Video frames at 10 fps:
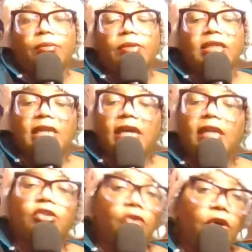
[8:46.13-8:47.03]
But he's
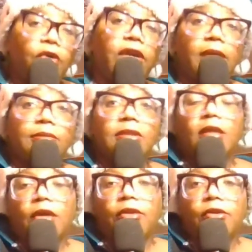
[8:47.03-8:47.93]
had stronger games
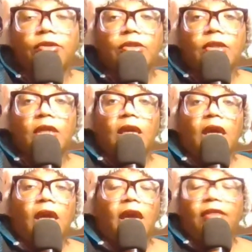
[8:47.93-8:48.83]
than others,
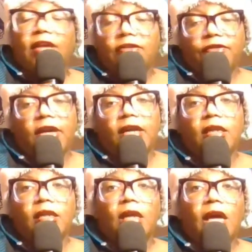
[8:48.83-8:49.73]
and that's fine.